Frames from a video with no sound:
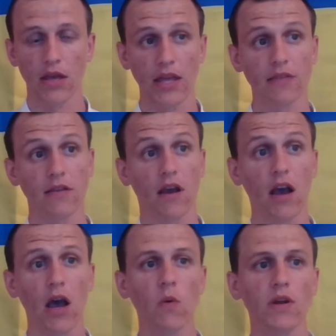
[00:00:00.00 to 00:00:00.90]
And
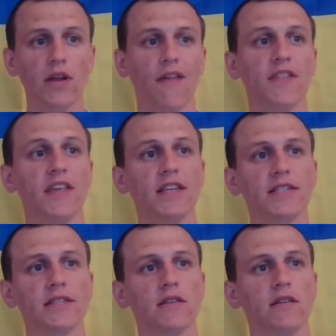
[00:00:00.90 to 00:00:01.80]
how
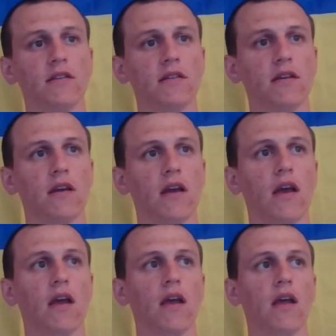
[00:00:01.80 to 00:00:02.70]
this
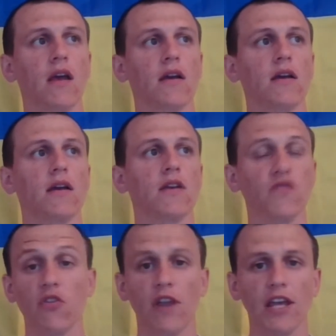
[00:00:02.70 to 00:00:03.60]

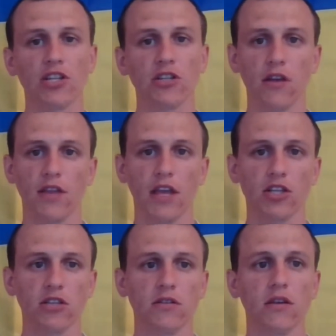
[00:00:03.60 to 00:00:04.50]
configuration
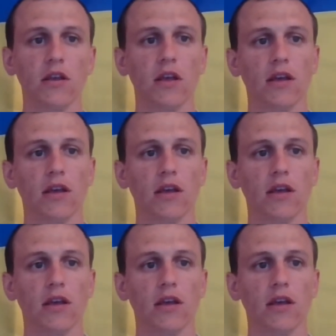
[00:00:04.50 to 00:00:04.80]
connection